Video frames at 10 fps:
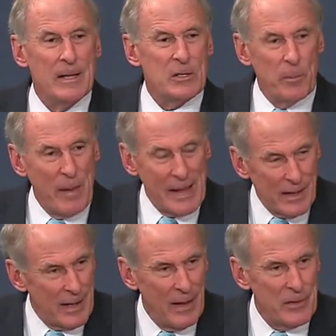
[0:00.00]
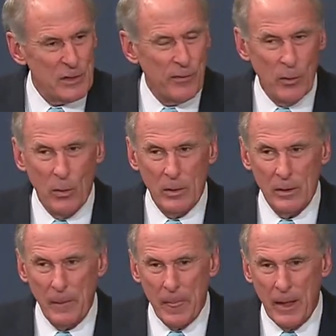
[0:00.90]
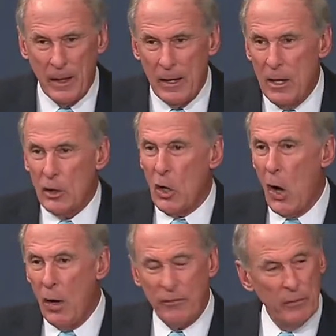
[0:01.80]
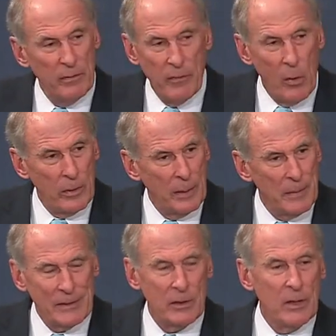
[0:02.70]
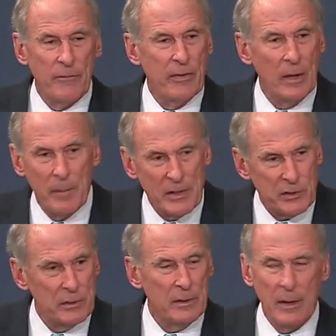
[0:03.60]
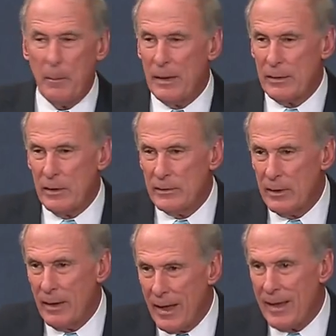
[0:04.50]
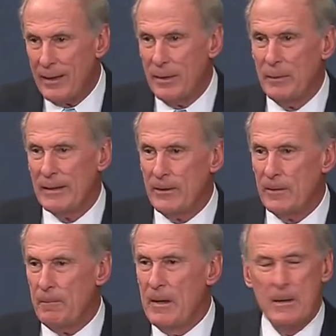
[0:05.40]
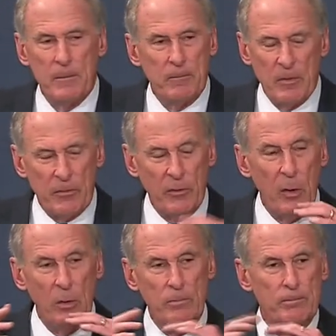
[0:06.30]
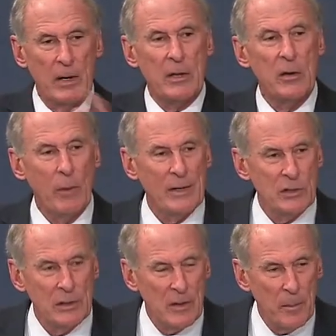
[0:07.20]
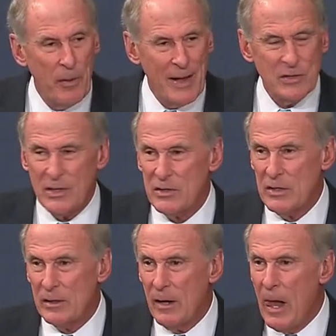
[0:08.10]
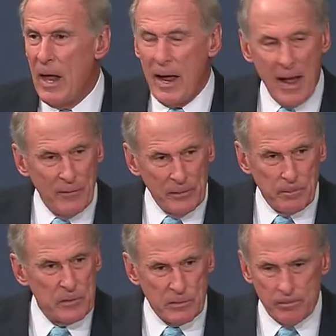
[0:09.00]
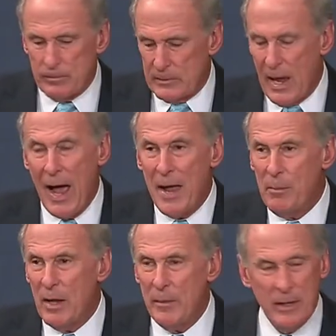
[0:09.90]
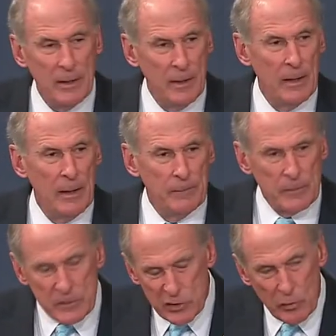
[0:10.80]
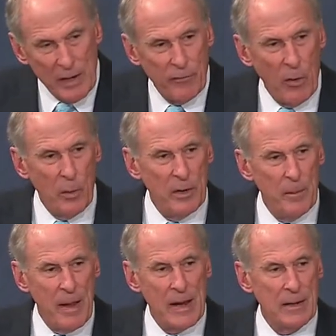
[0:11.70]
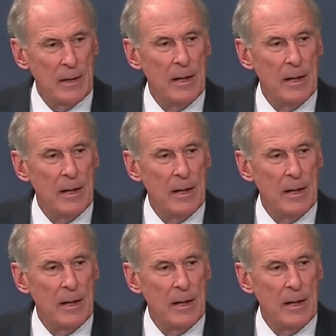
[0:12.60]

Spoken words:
debate it on this floor, call for a vote. I'm not going to filibuster it. I'm not going to delay it. I'm not going to throw a monkey wrench into the process here. Have a time-limited, straightforward debate,